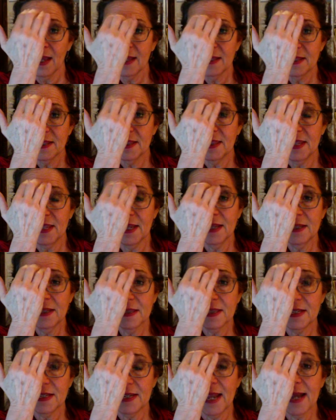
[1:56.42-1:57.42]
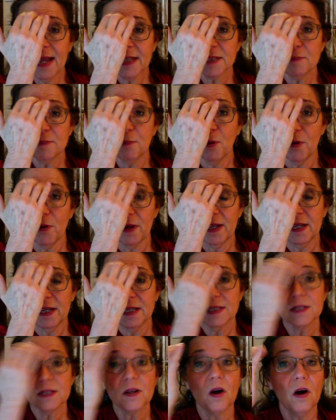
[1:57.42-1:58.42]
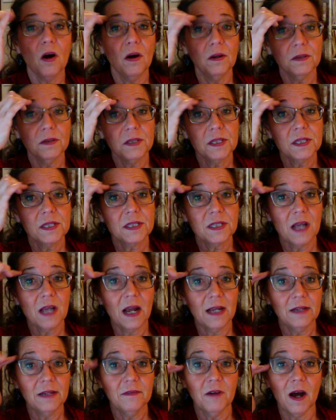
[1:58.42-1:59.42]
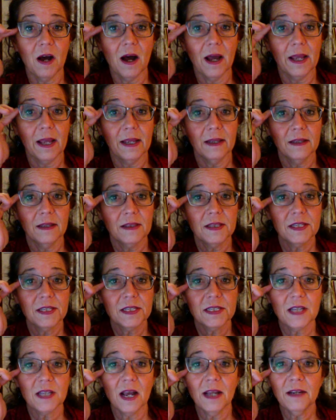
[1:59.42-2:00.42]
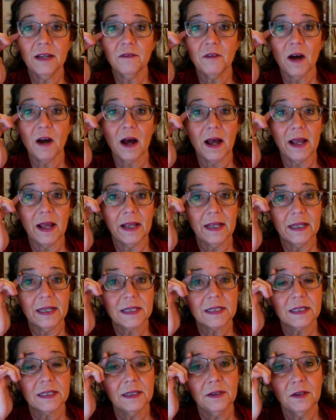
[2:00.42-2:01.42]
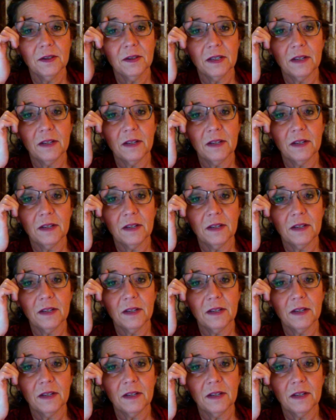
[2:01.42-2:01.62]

Then the next point is called side of eye. The side of eye is literally,